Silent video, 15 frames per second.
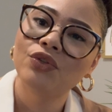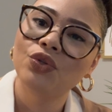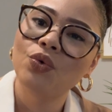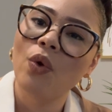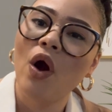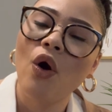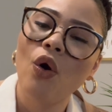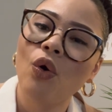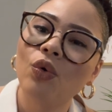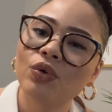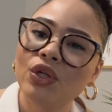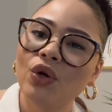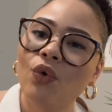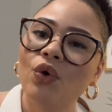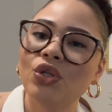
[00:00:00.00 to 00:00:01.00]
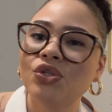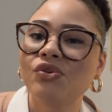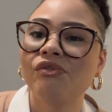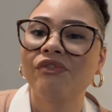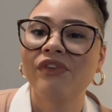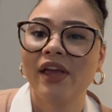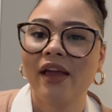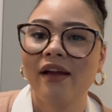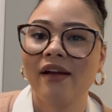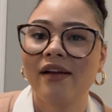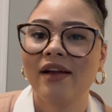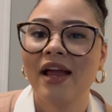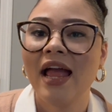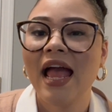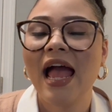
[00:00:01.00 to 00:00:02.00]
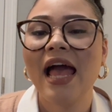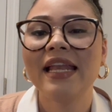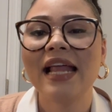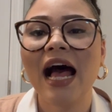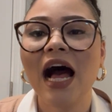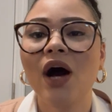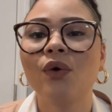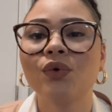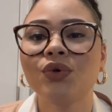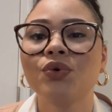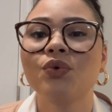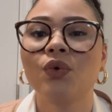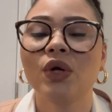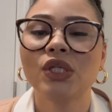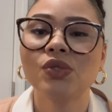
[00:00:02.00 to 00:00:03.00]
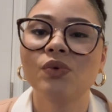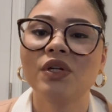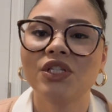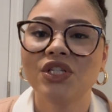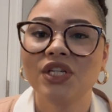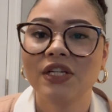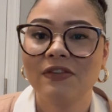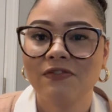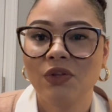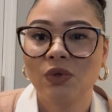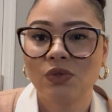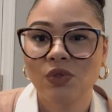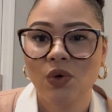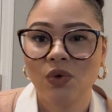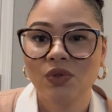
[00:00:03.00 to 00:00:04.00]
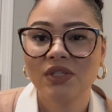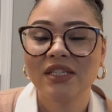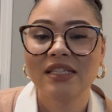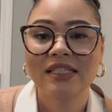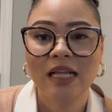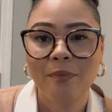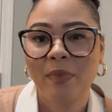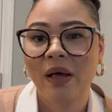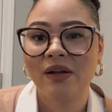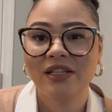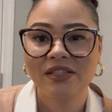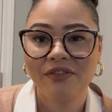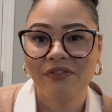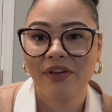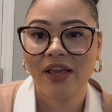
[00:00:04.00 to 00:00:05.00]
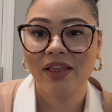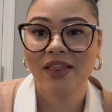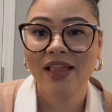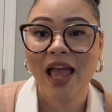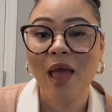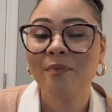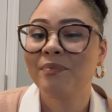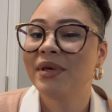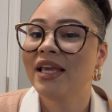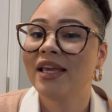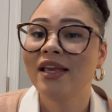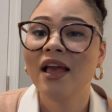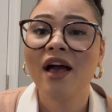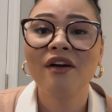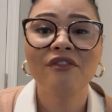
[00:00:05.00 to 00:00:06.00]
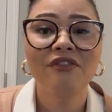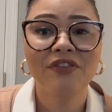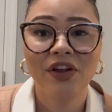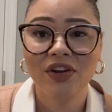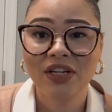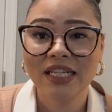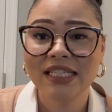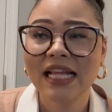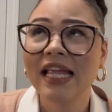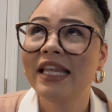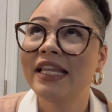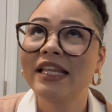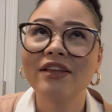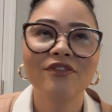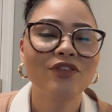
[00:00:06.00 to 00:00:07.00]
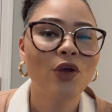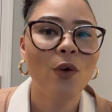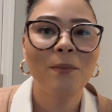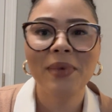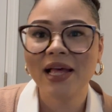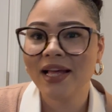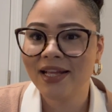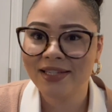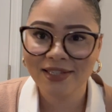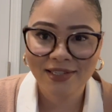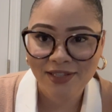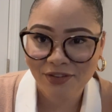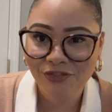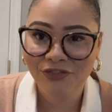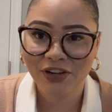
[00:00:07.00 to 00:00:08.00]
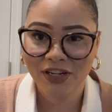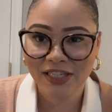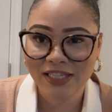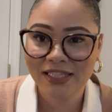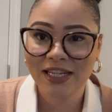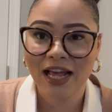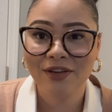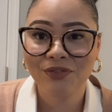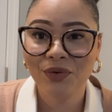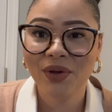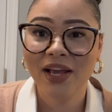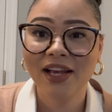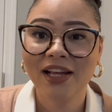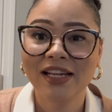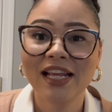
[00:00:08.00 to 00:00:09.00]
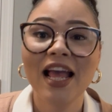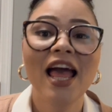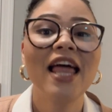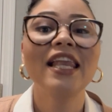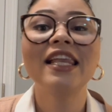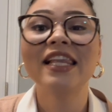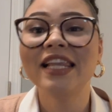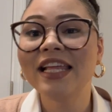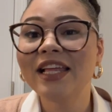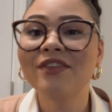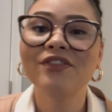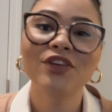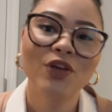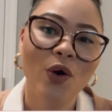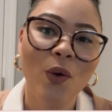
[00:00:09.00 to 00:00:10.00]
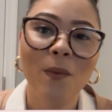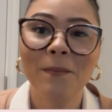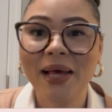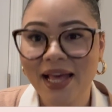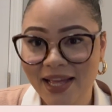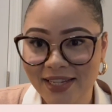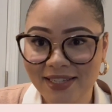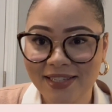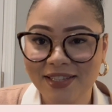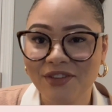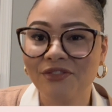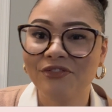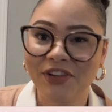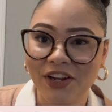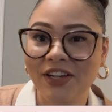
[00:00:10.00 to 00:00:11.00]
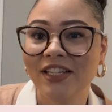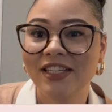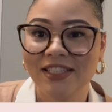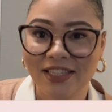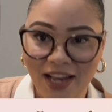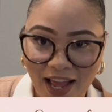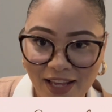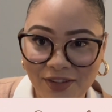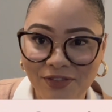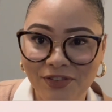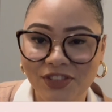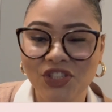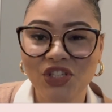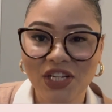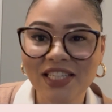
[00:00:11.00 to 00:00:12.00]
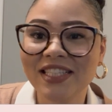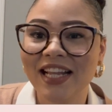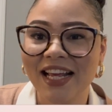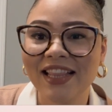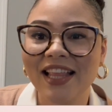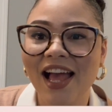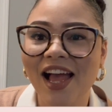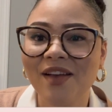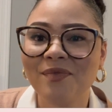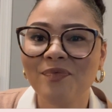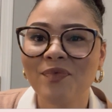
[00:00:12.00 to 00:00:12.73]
you are holding on to fear, and how are you going to achieve those goals to step out into faith and be fearless and live your best fearless life. Okay, honey, live your best fearless life, just like that.